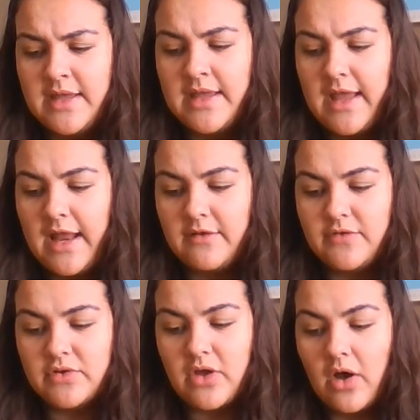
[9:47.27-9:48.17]
And if
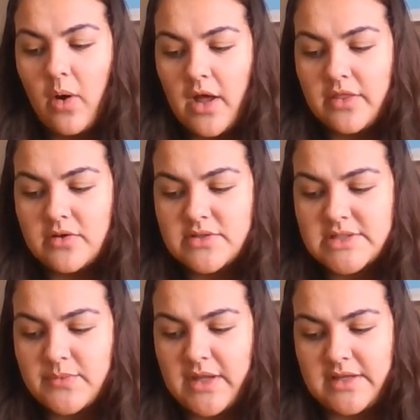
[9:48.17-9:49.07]
you go on those
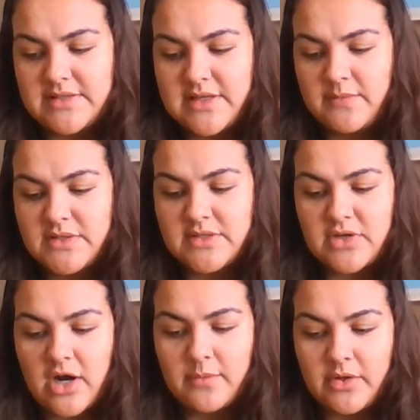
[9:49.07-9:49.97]
swings," said Mrs.
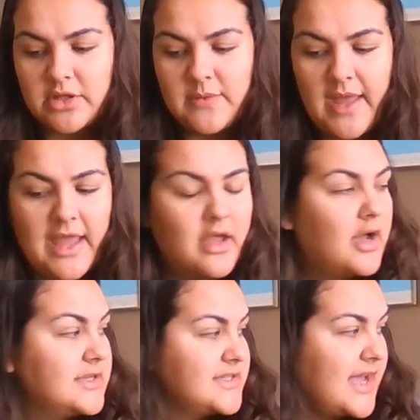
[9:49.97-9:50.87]
Arble, "you hang
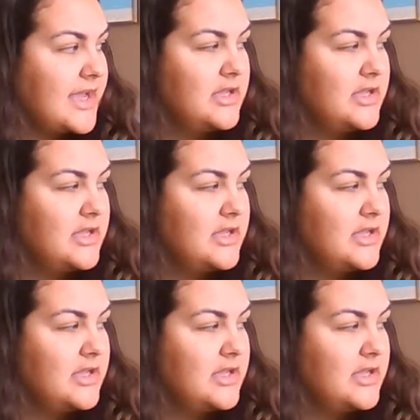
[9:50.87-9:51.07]
on tight.